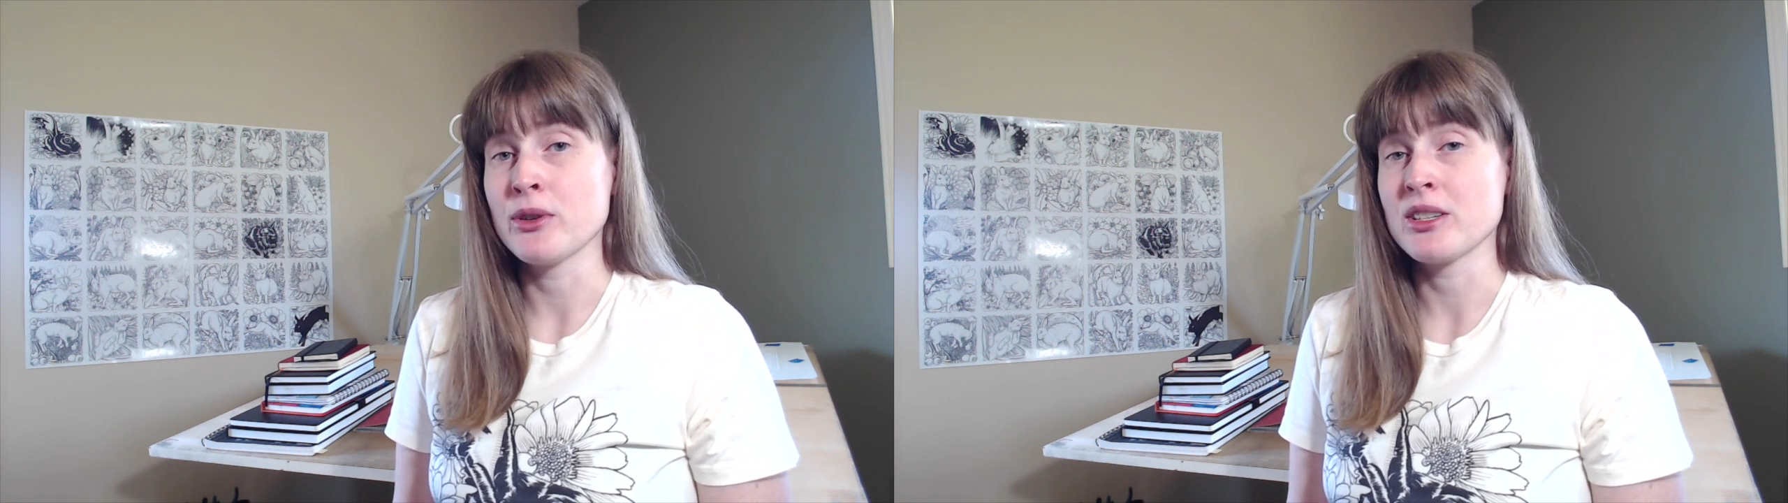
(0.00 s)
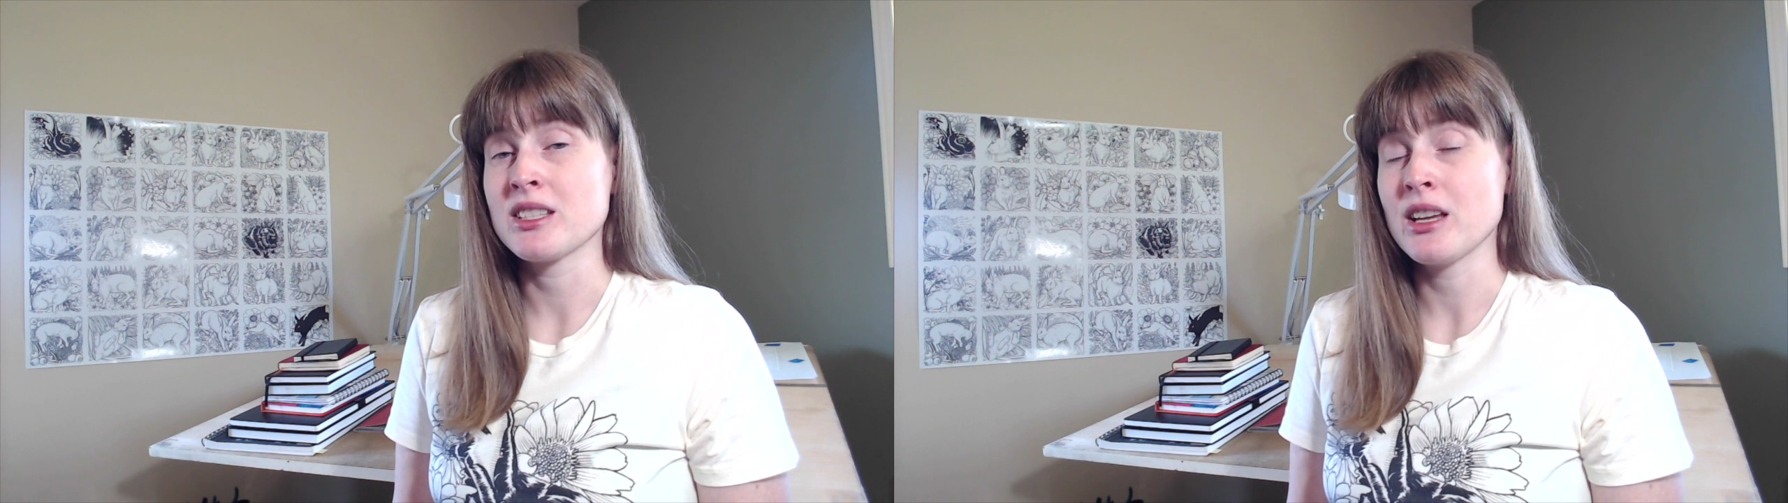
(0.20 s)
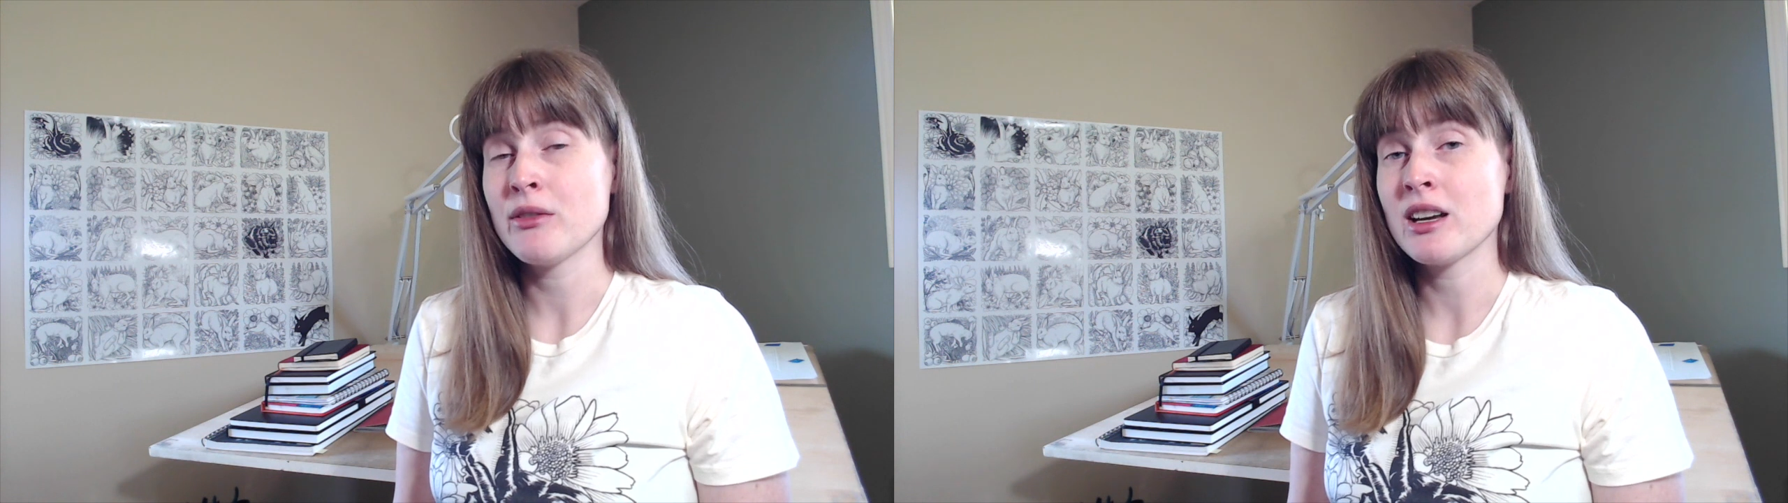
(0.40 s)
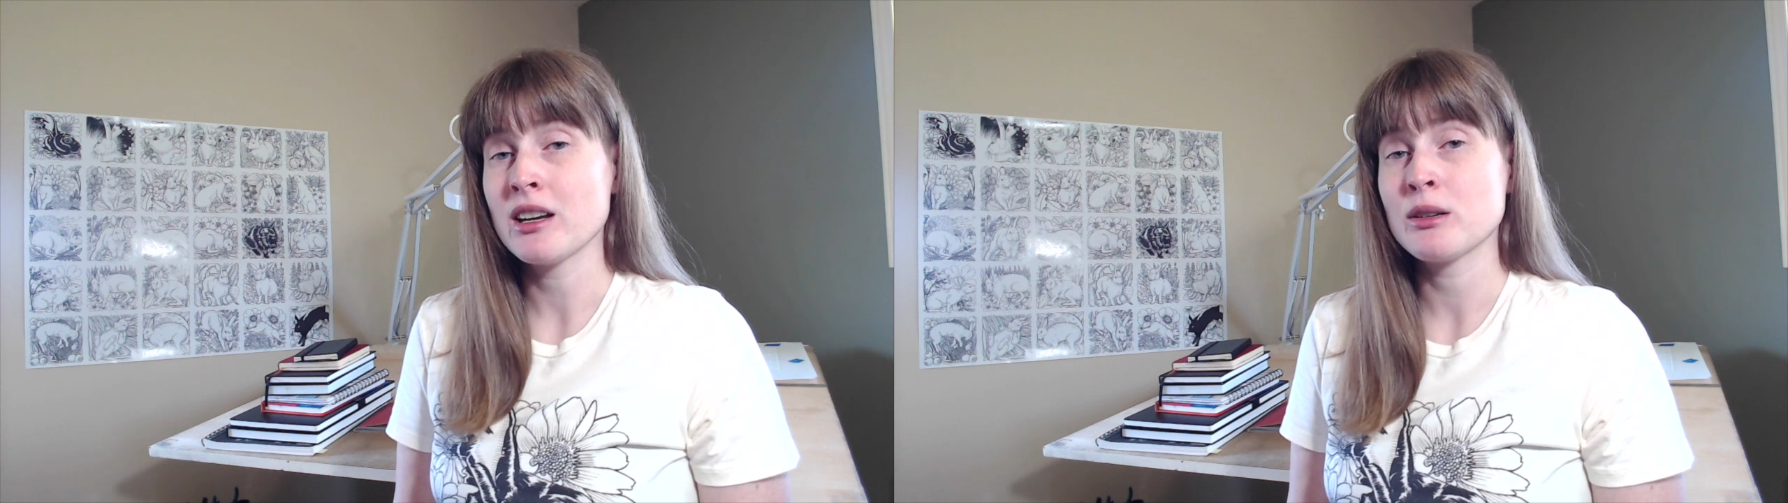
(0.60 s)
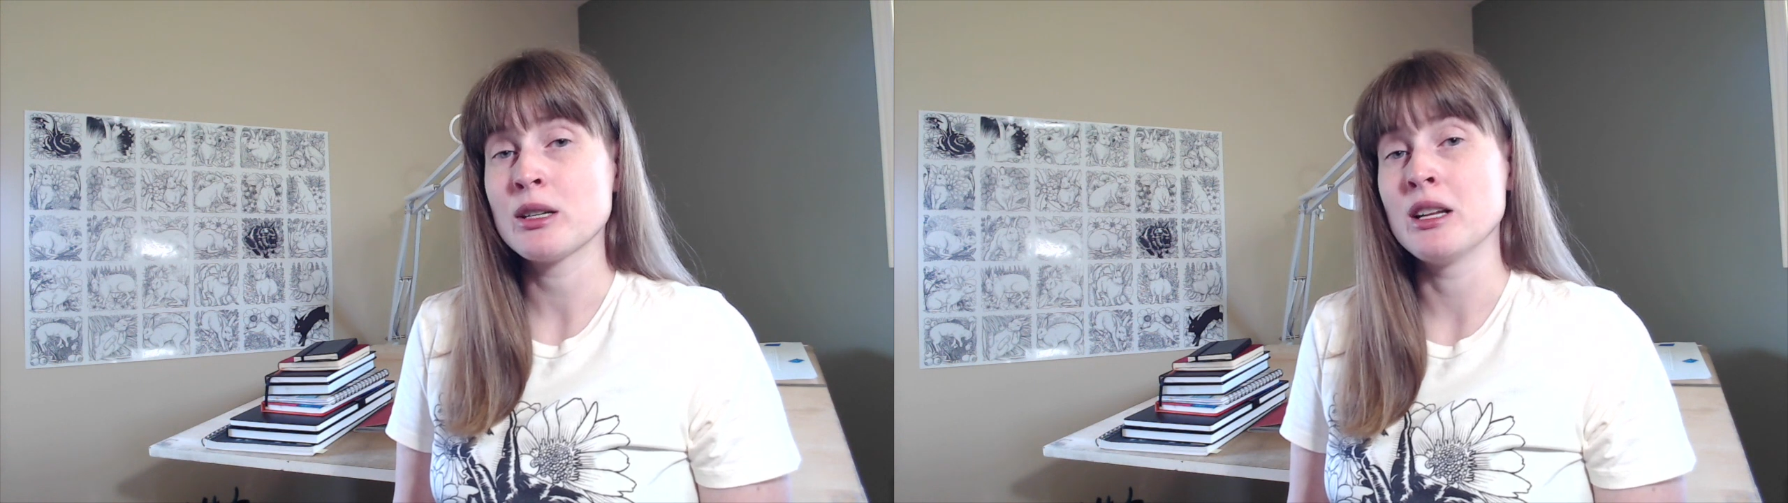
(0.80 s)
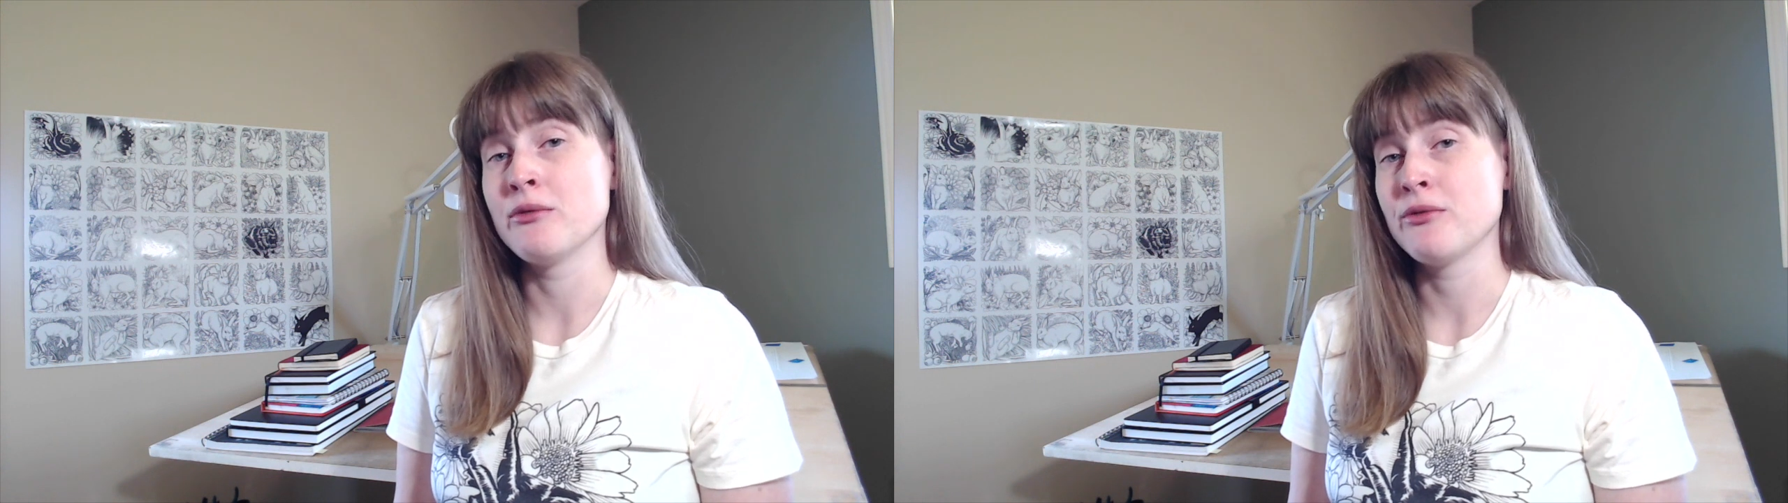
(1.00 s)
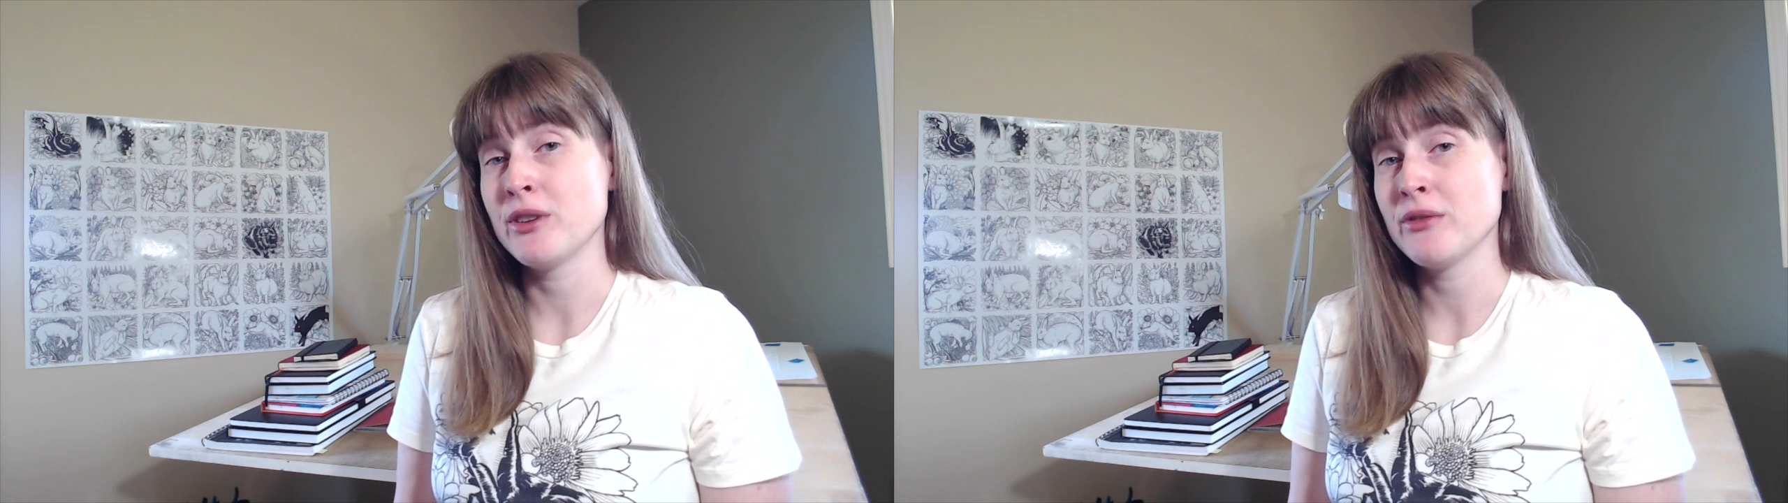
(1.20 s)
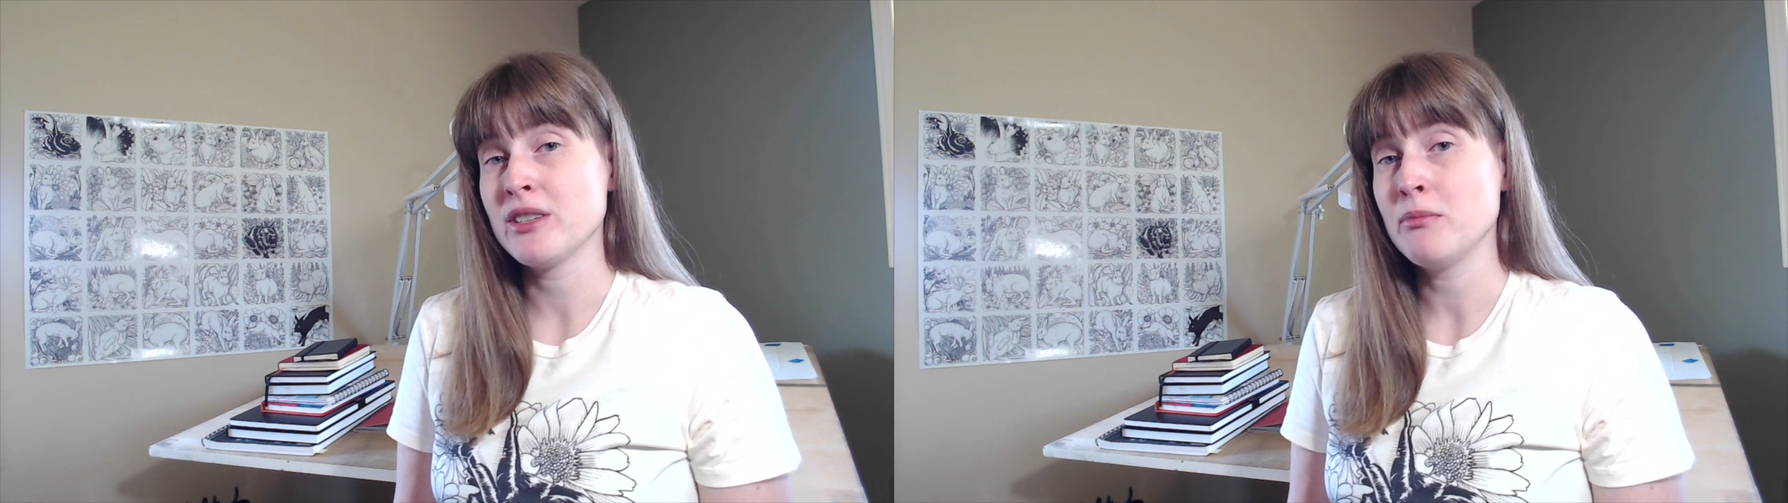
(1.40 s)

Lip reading: 750